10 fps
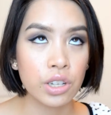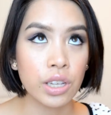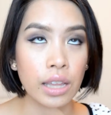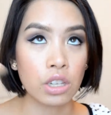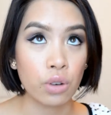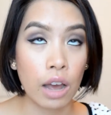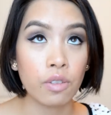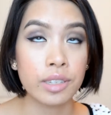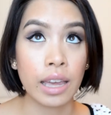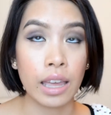set, the
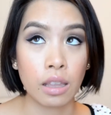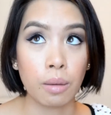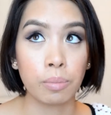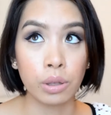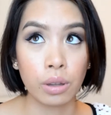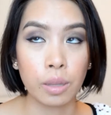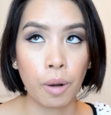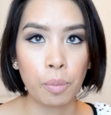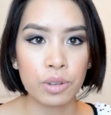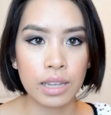travel set, and the
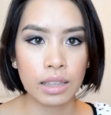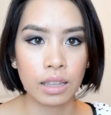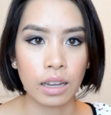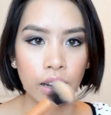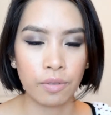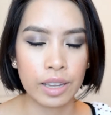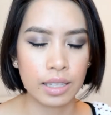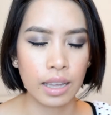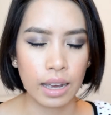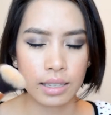purple set, the face
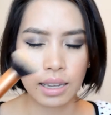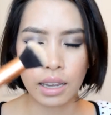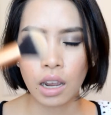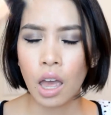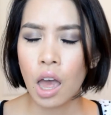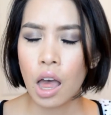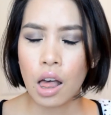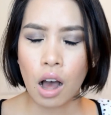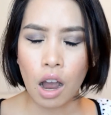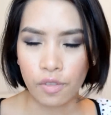and the eye set,
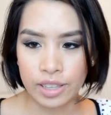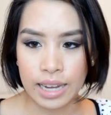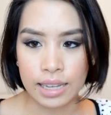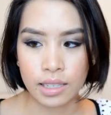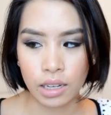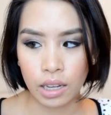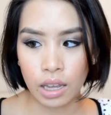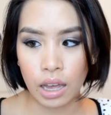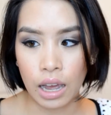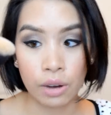are fantastic.
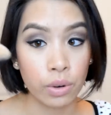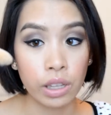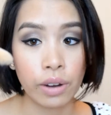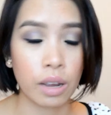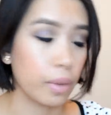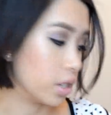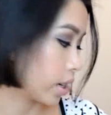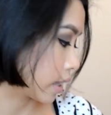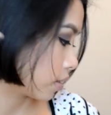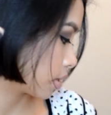I really recommend you to
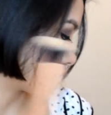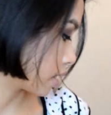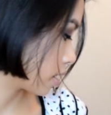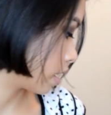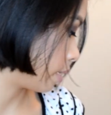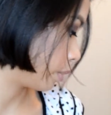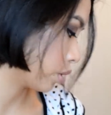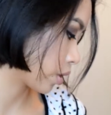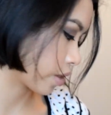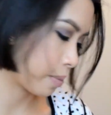get those sets.
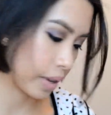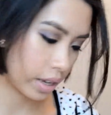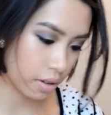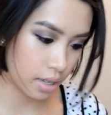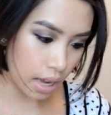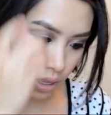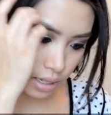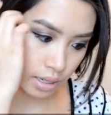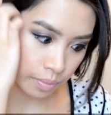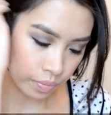Those are great beginner
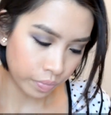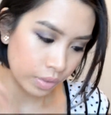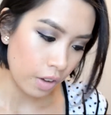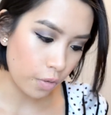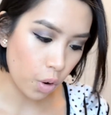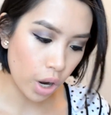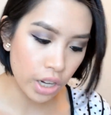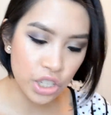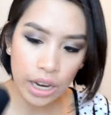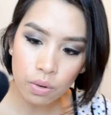sets.
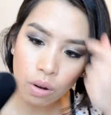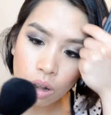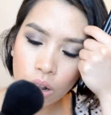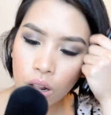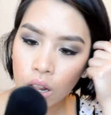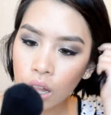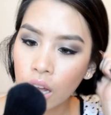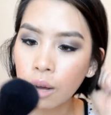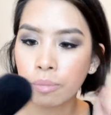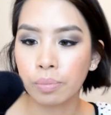For
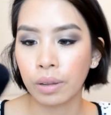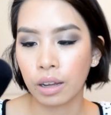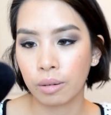general,